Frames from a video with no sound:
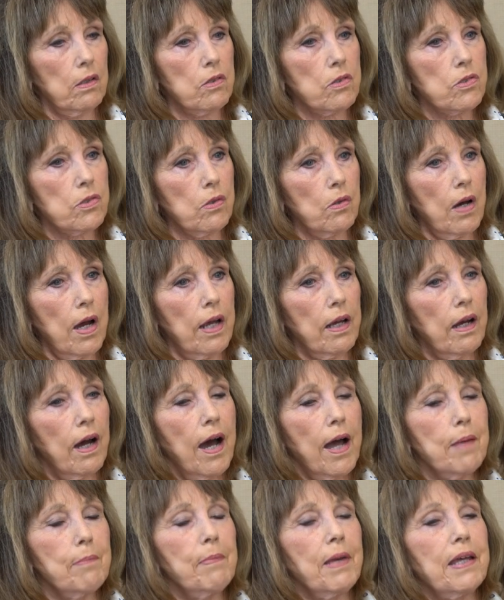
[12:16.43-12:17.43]
So
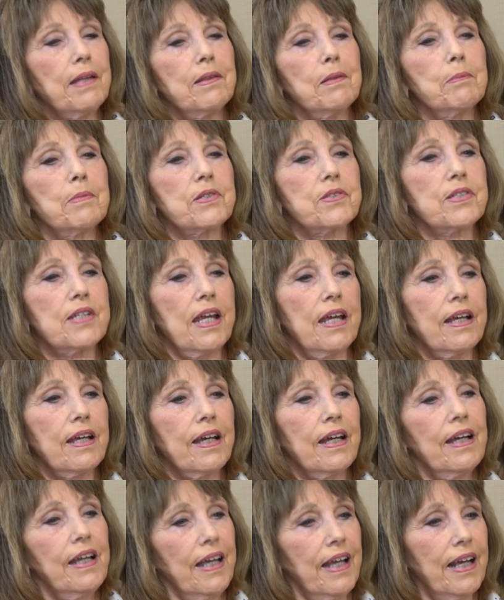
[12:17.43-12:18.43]
I made the
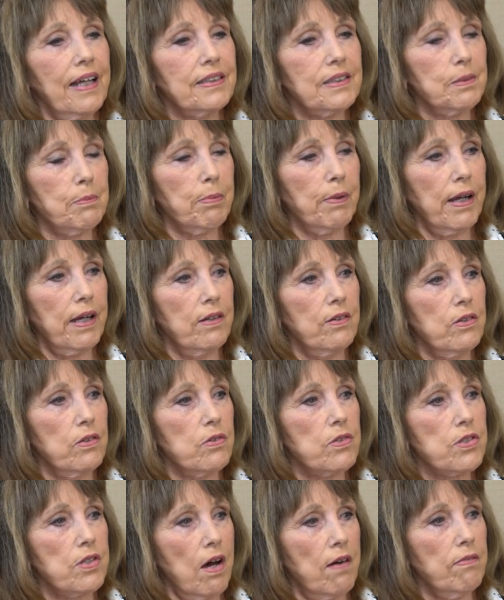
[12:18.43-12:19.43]
mistake as a brand
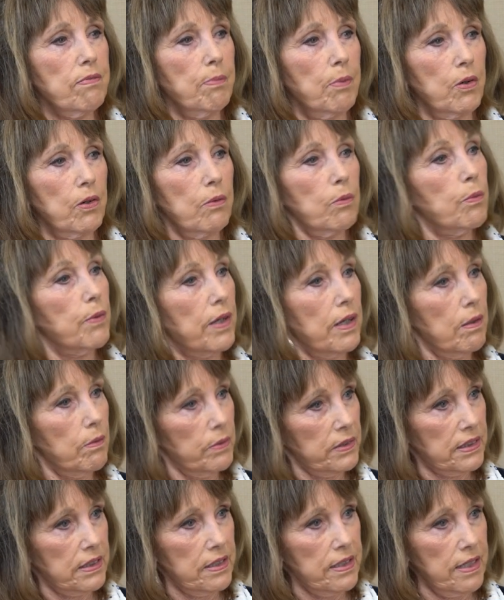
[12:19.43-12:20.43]
new sophomore, it
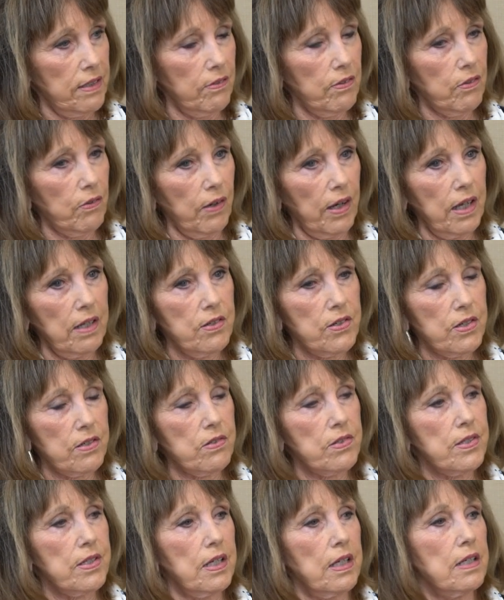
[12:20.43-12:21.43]
was the 10th grade, to
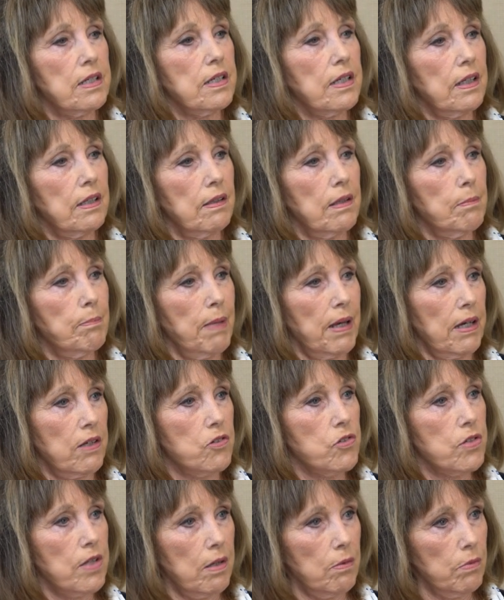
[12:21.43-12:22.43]
sit in the
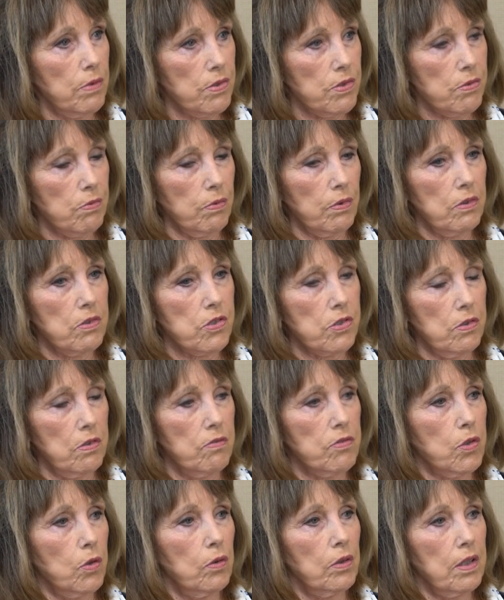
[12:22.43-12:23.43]
bench that was
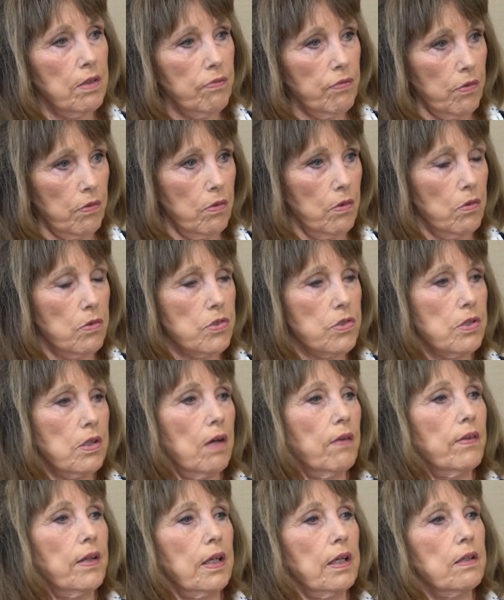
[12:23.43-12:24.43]
reserved only for those
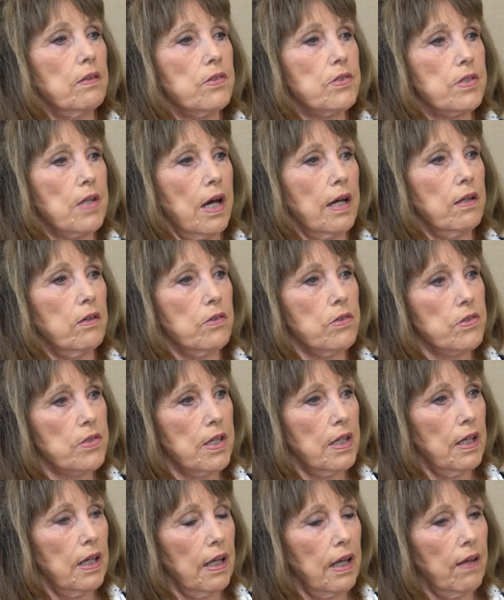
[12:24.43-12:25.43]
on the insiders,
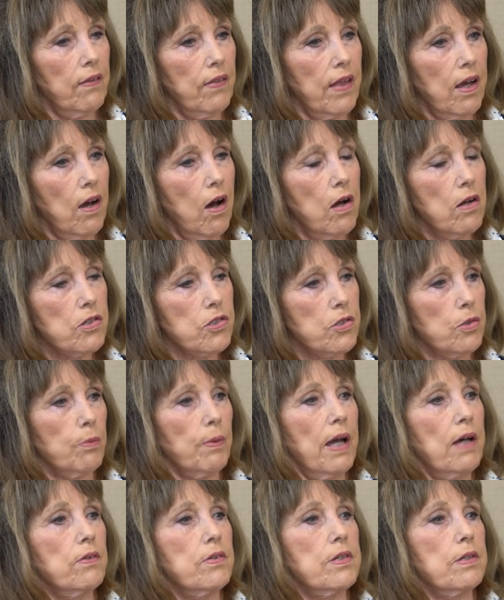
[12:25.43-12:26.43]
and they all
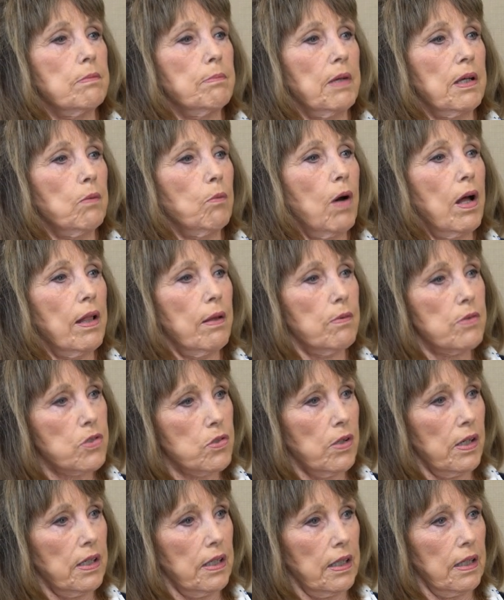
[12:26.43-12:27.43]
surrounded me while I was
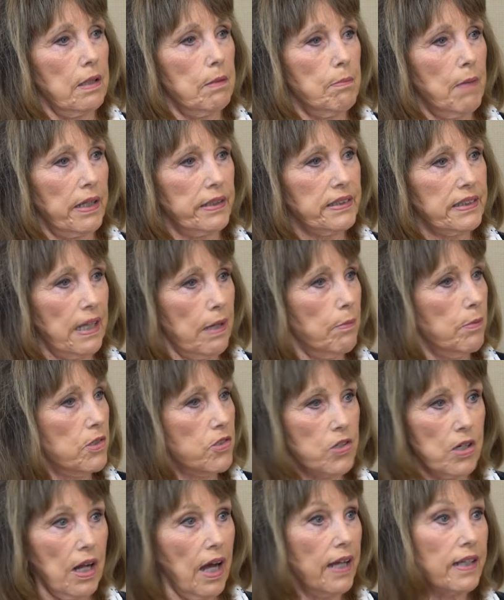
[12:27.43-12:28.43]
trying to eat my
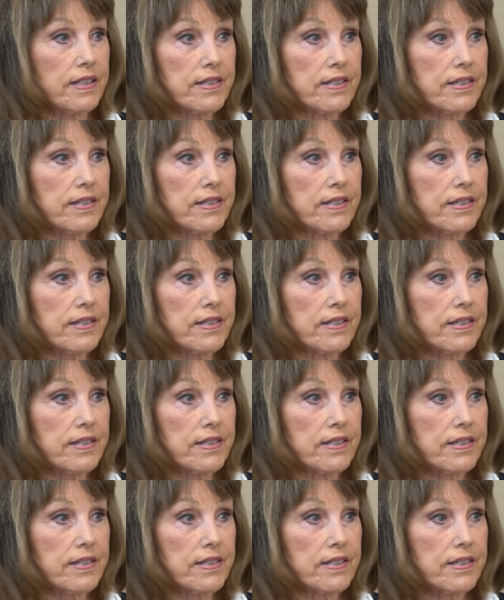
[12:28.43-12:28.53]
sandwich, and I